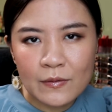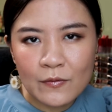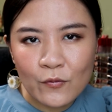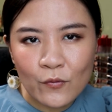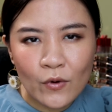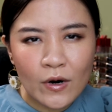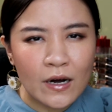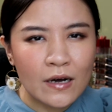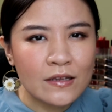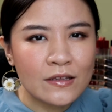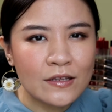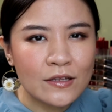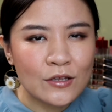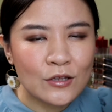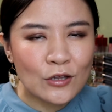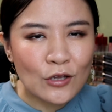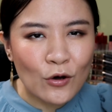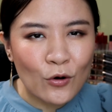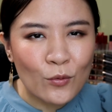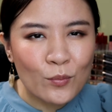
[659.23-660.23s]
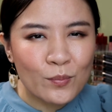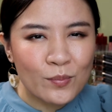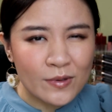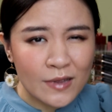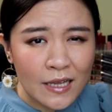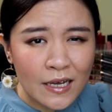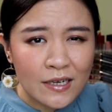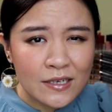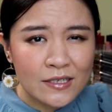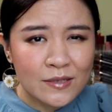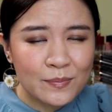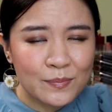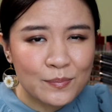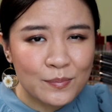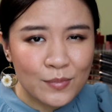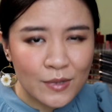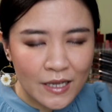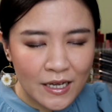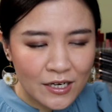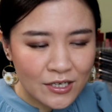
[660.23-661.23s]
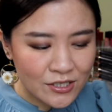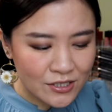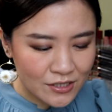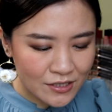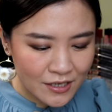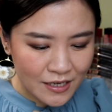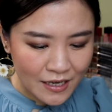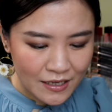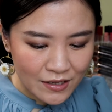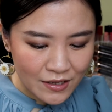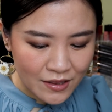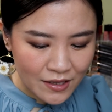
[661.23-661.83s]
for a no blush kind of